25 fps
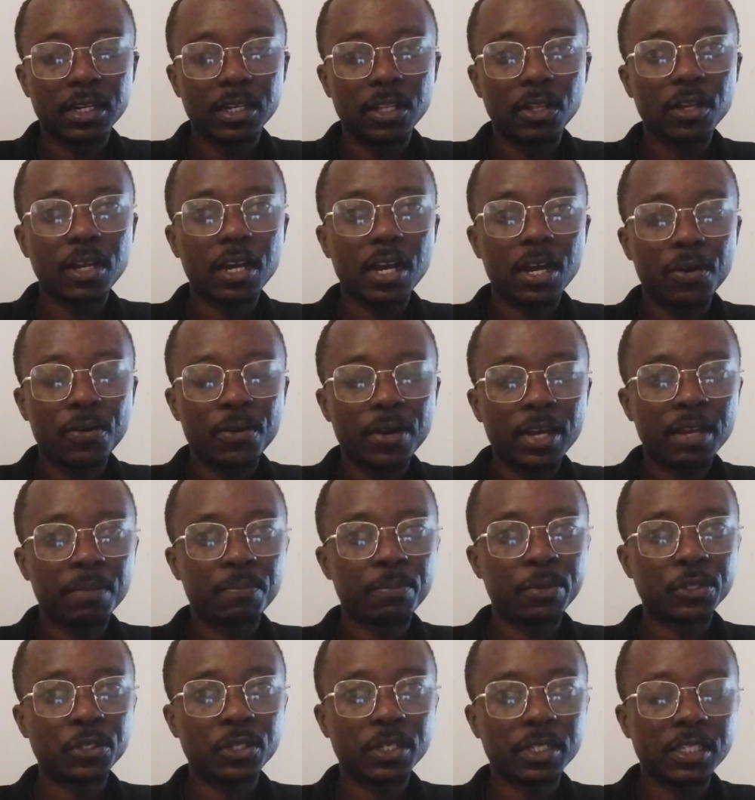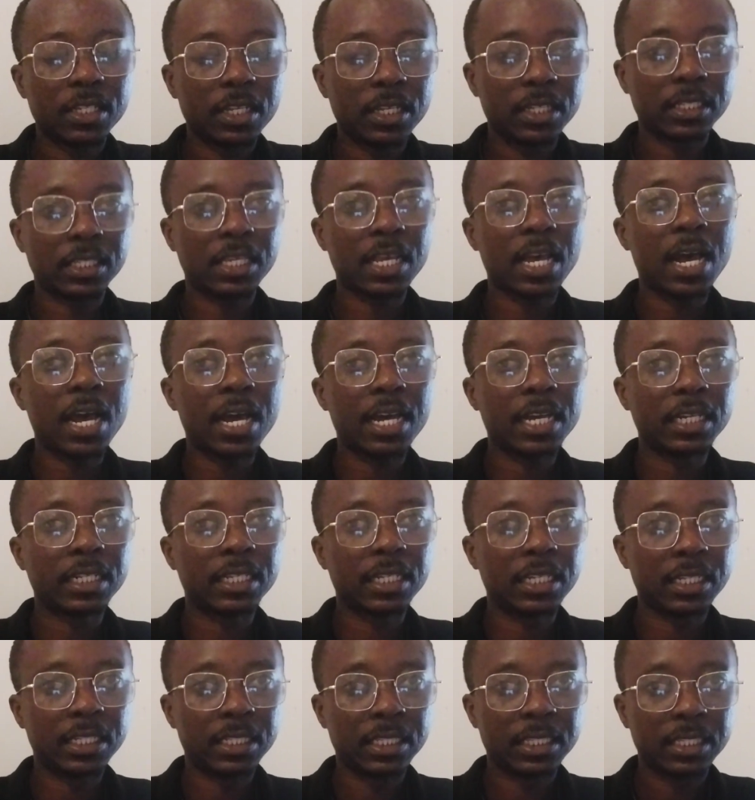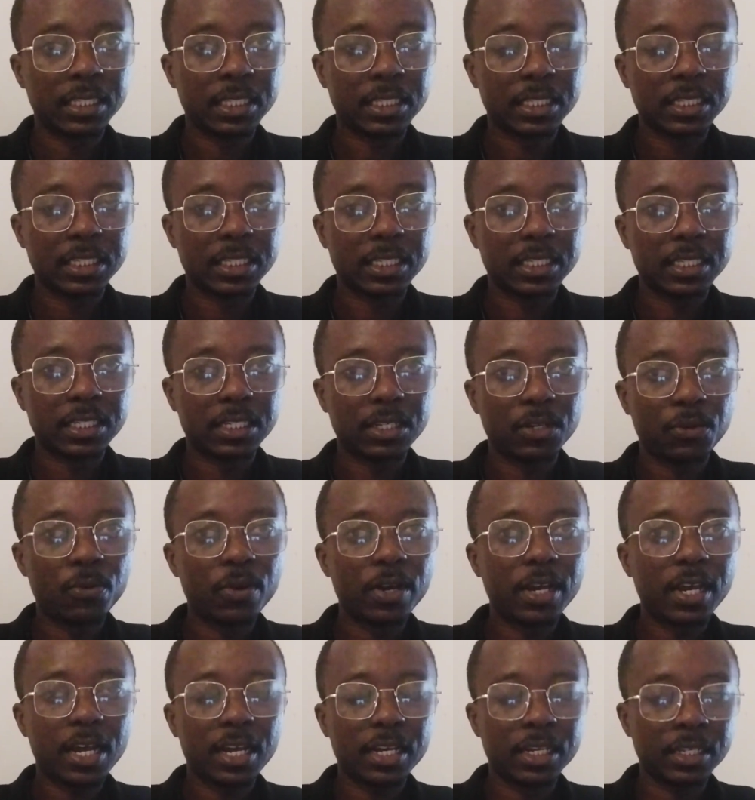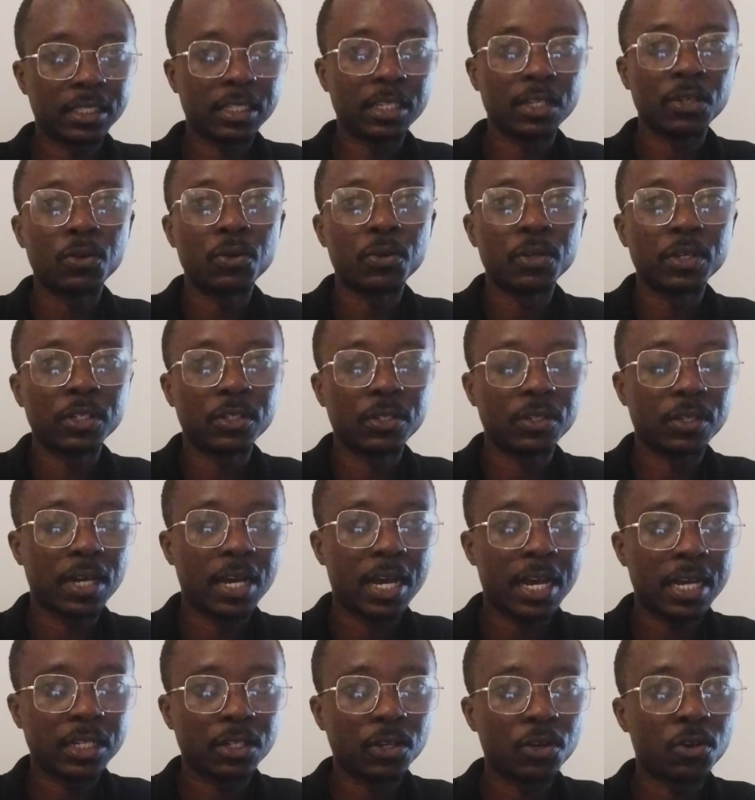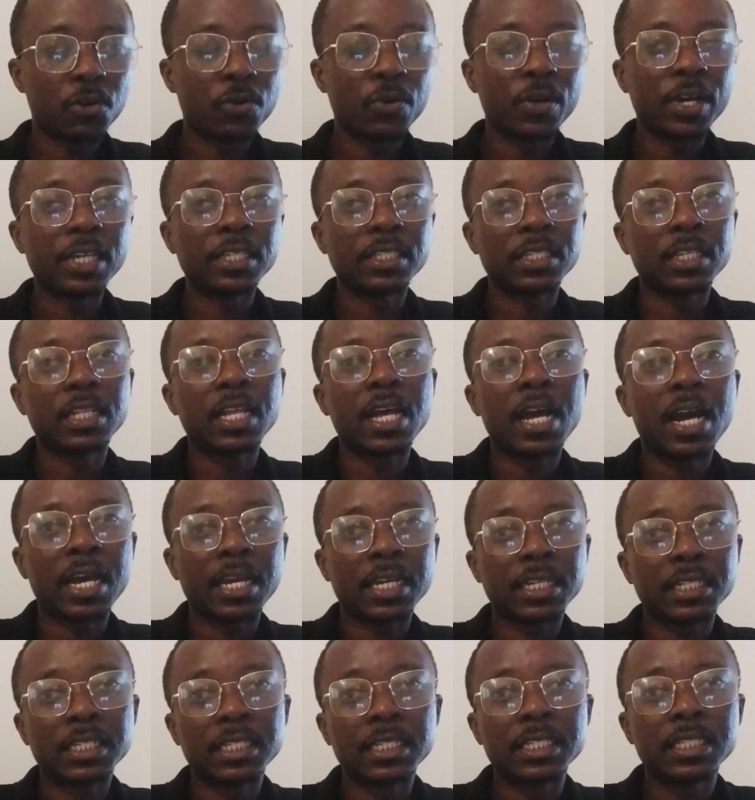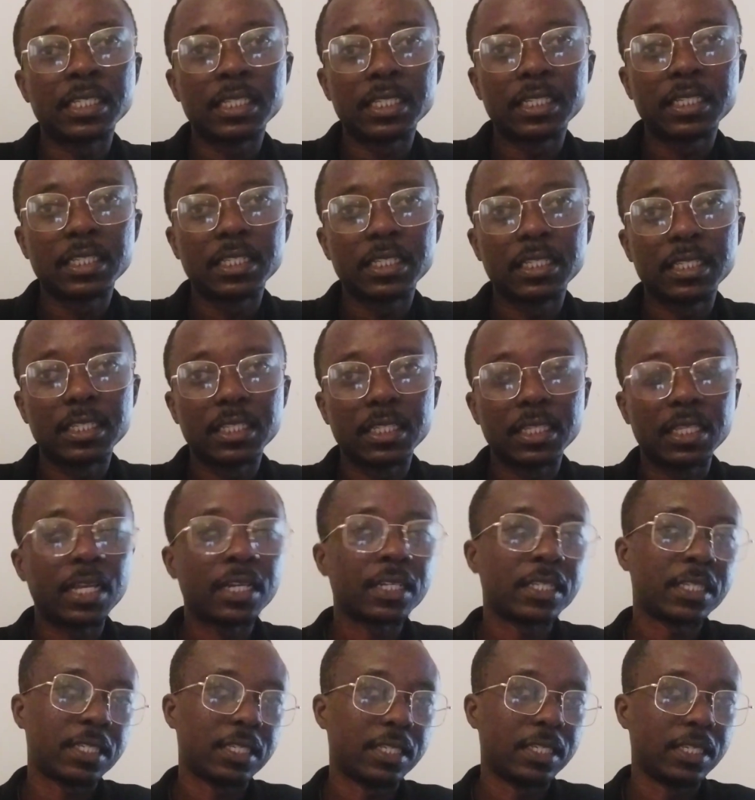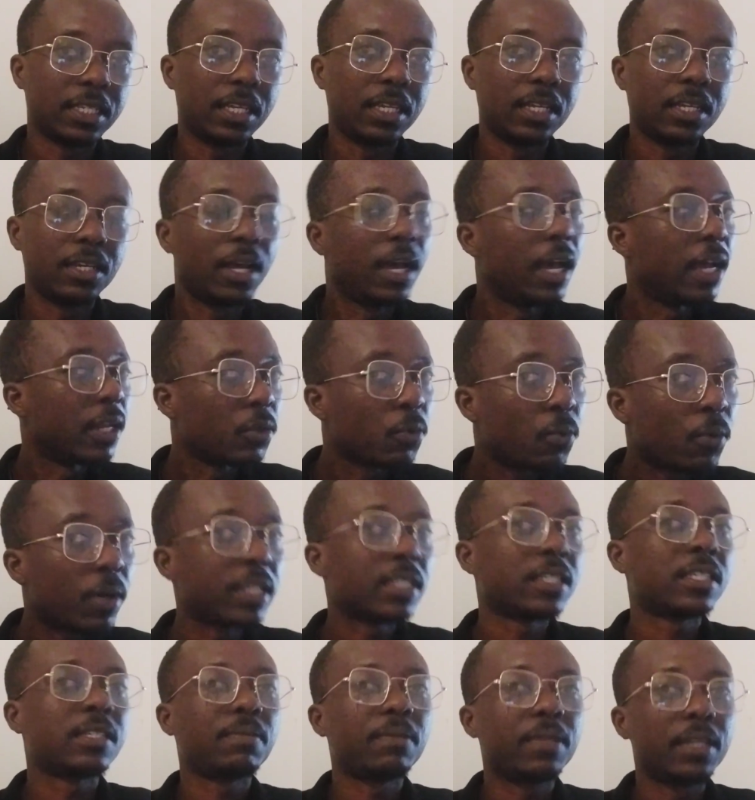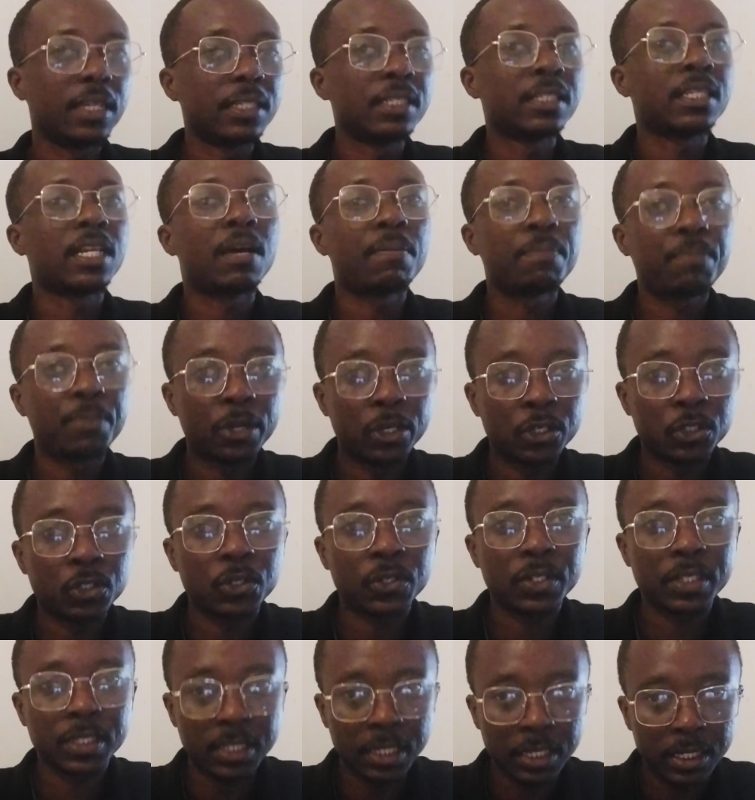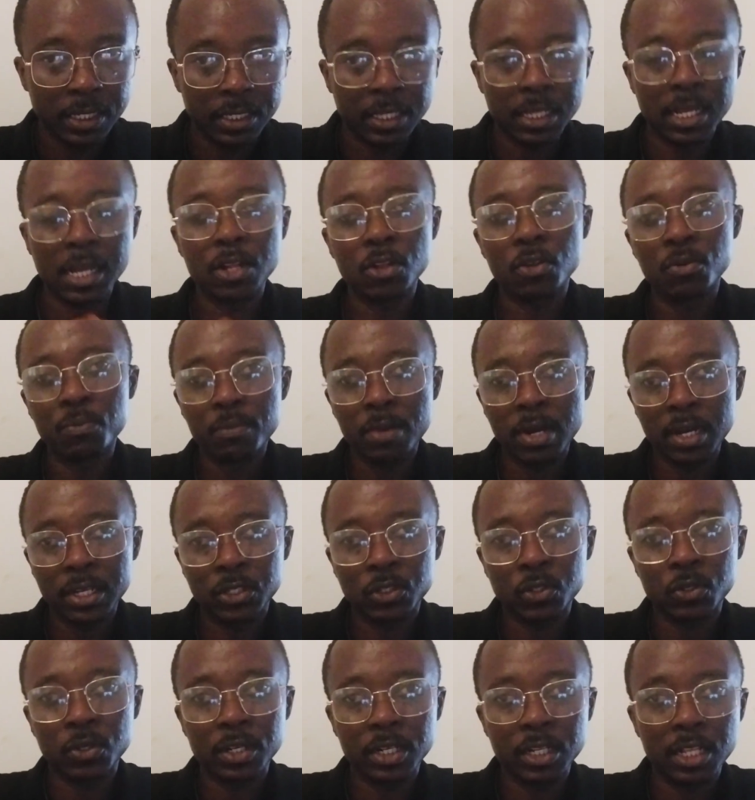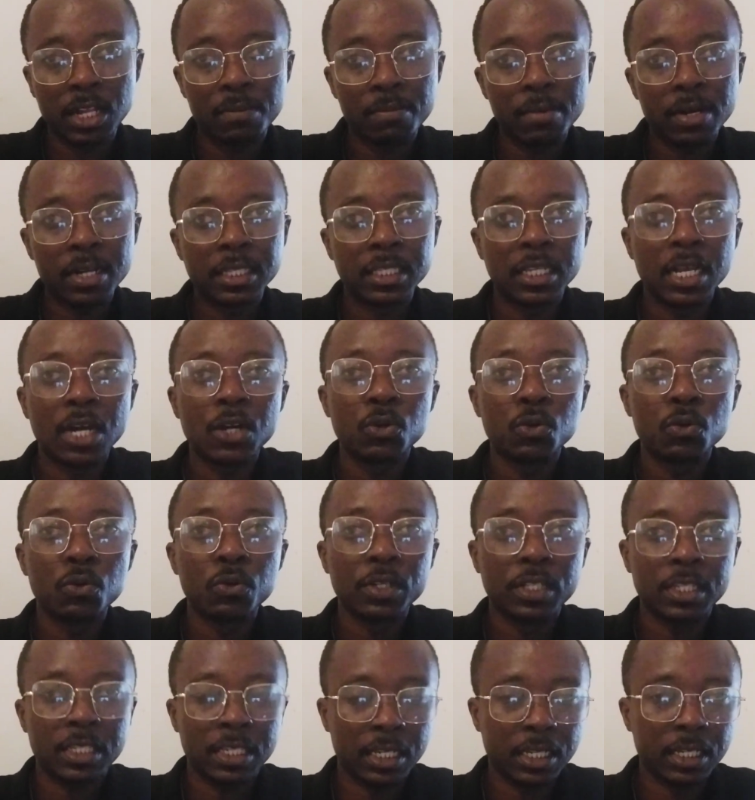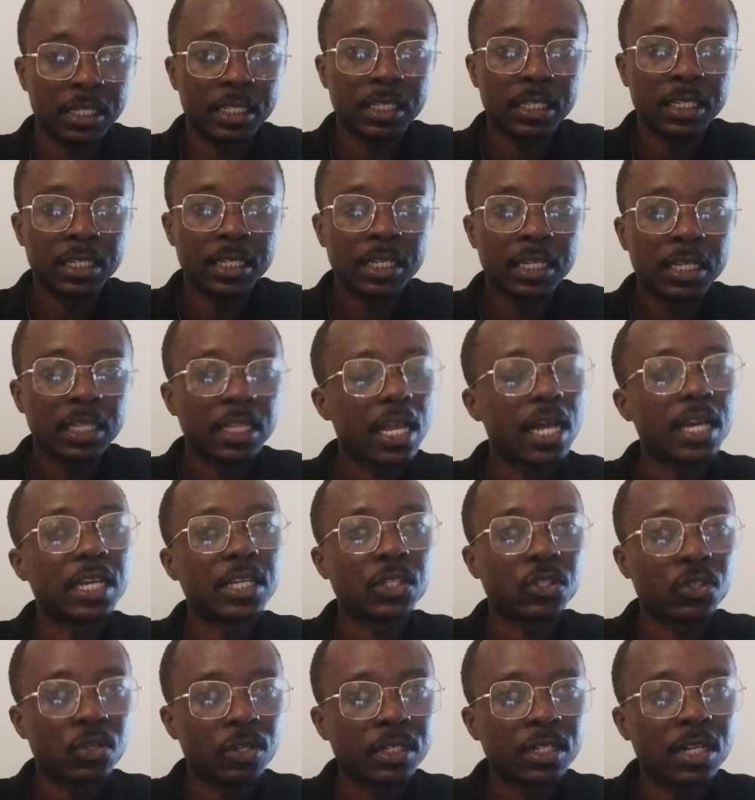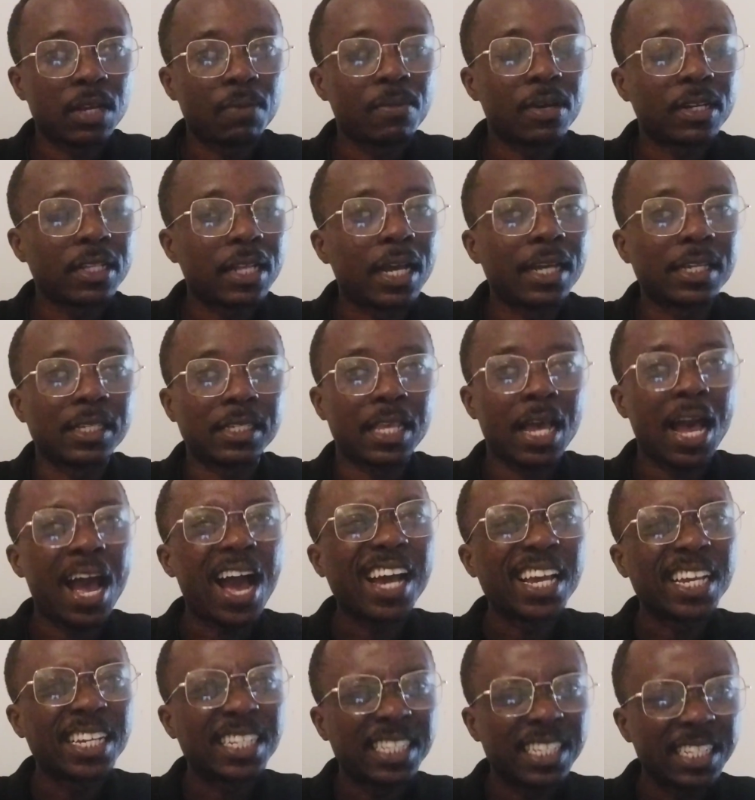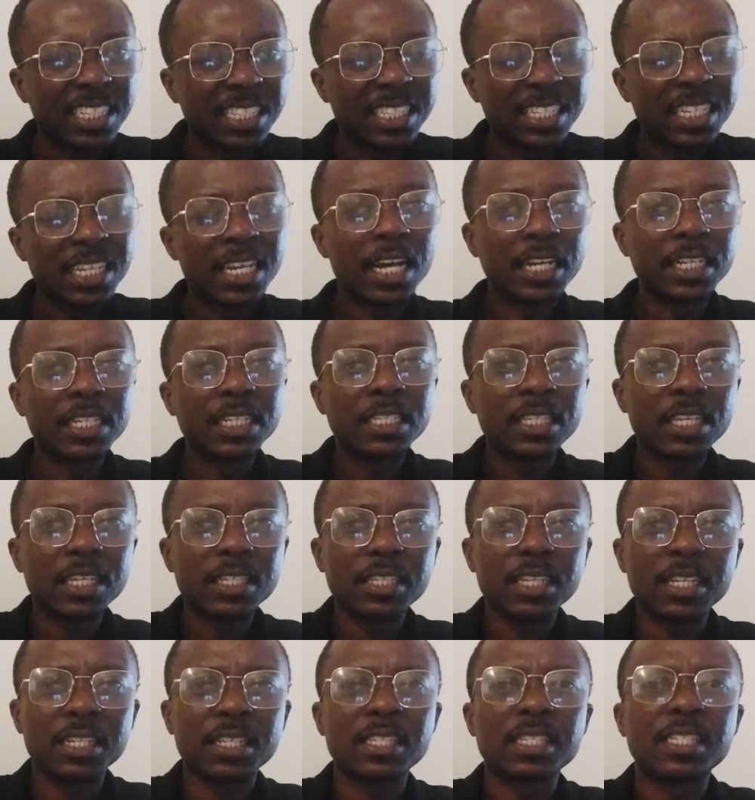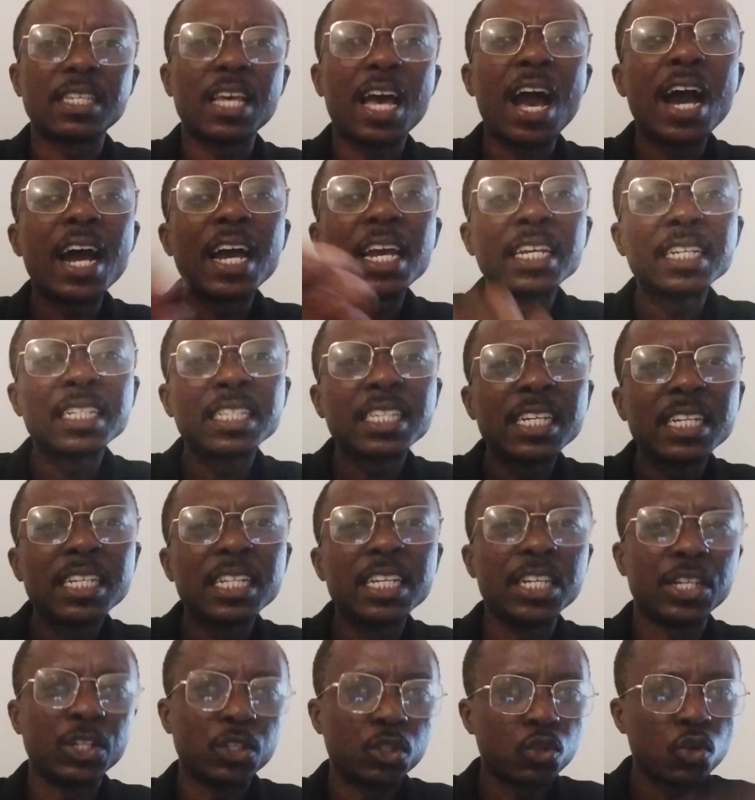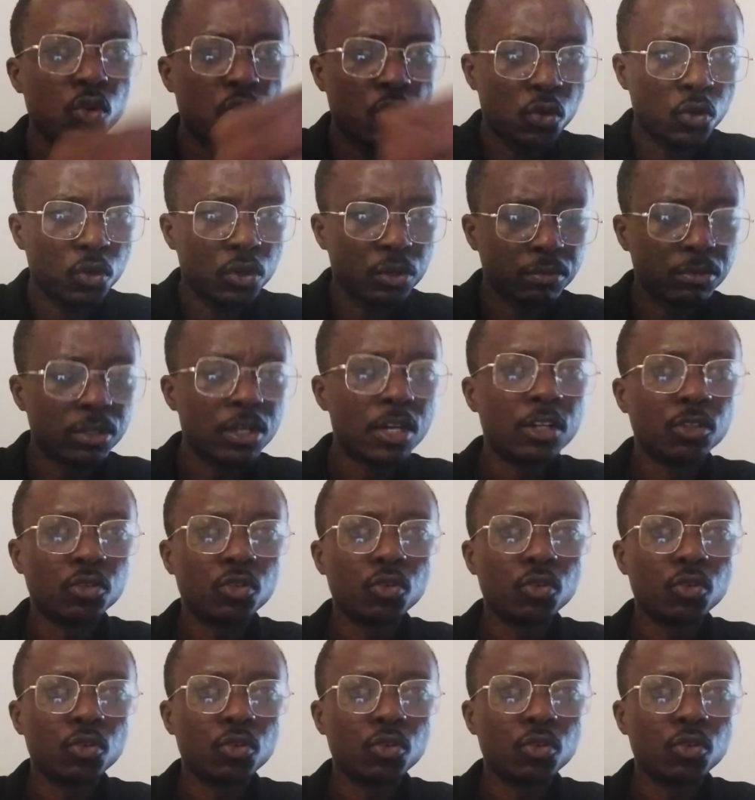Look at where a precious thing is hiding. Where is it going to hide? Or where is it hiding? And what is that precious thing that Lumba is talking about? That good thing that he's talking about that is hiding. And he says it's hiding in Tokrom.